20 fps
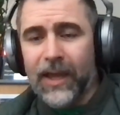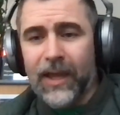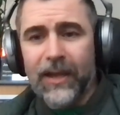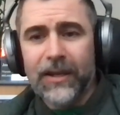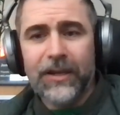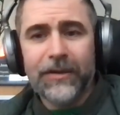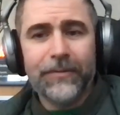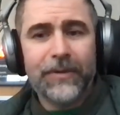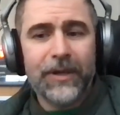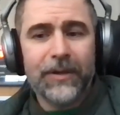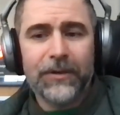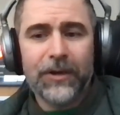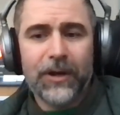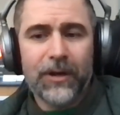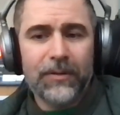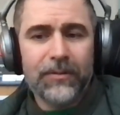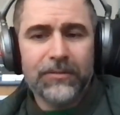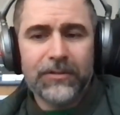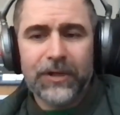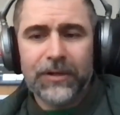And you get, you
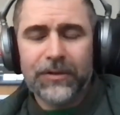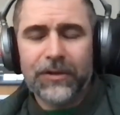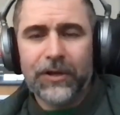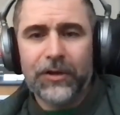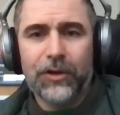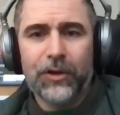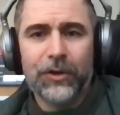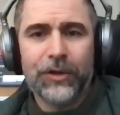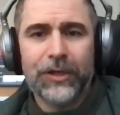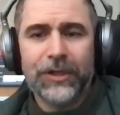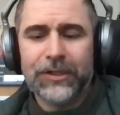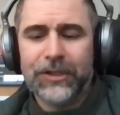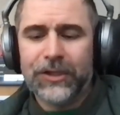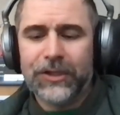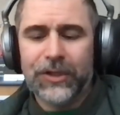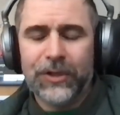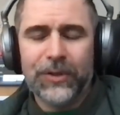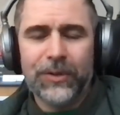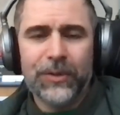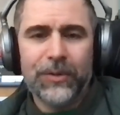know, they're, they're looking to
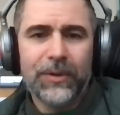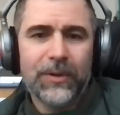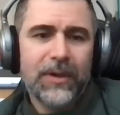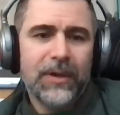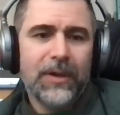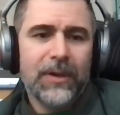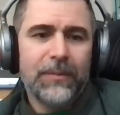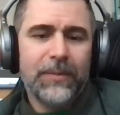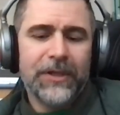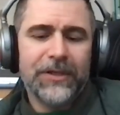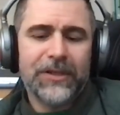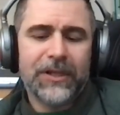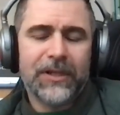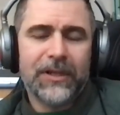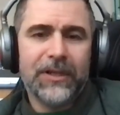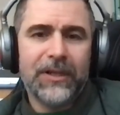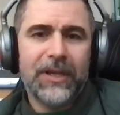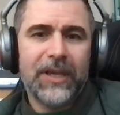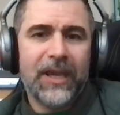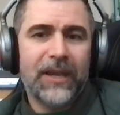do
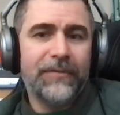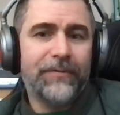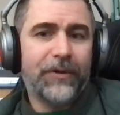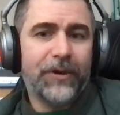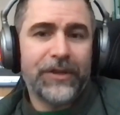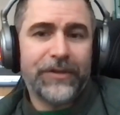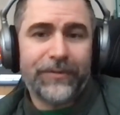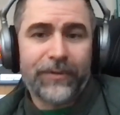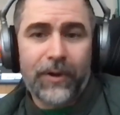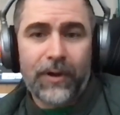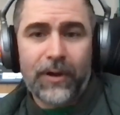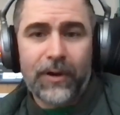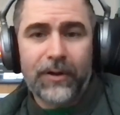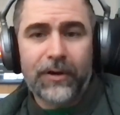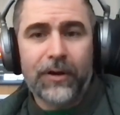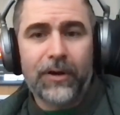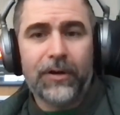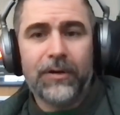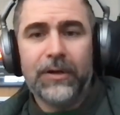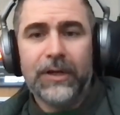basically invoice
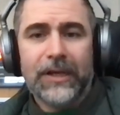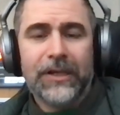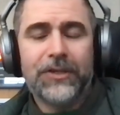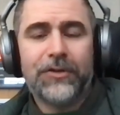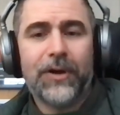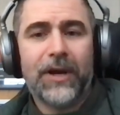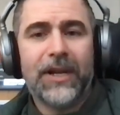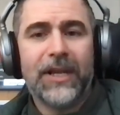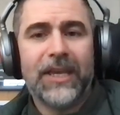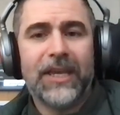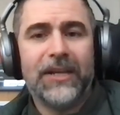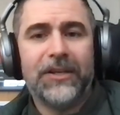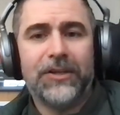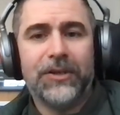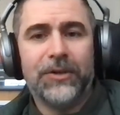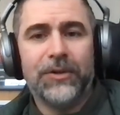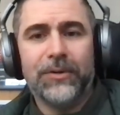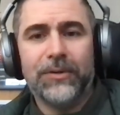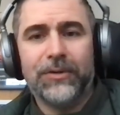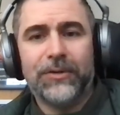fraud or try to get
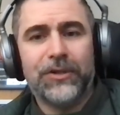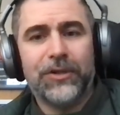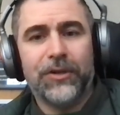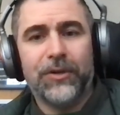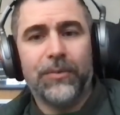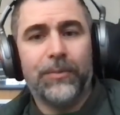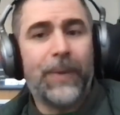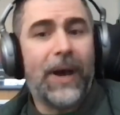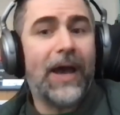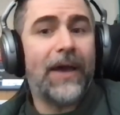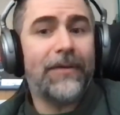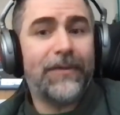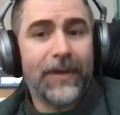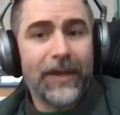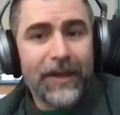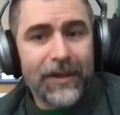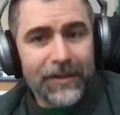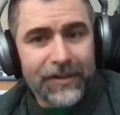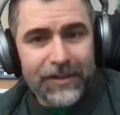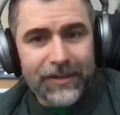you to buy
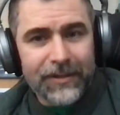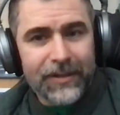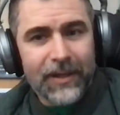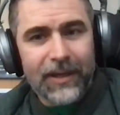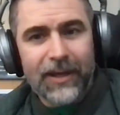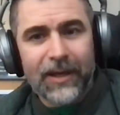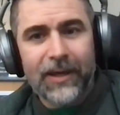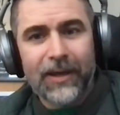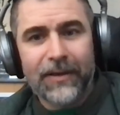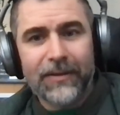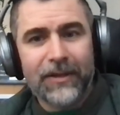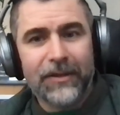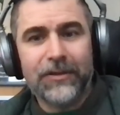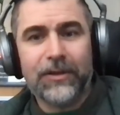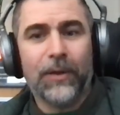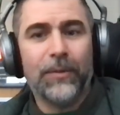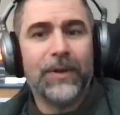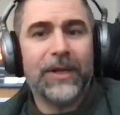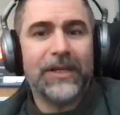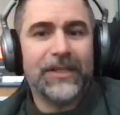things uh, that
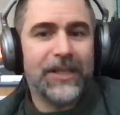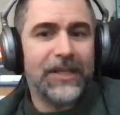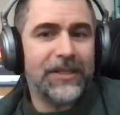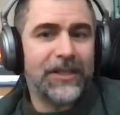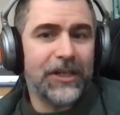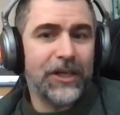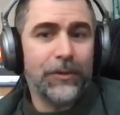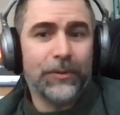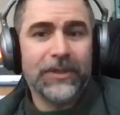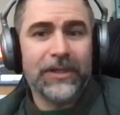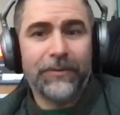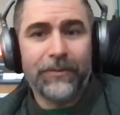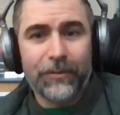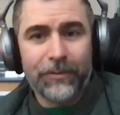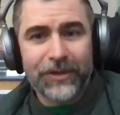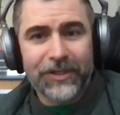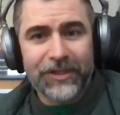don't exist, that you'll never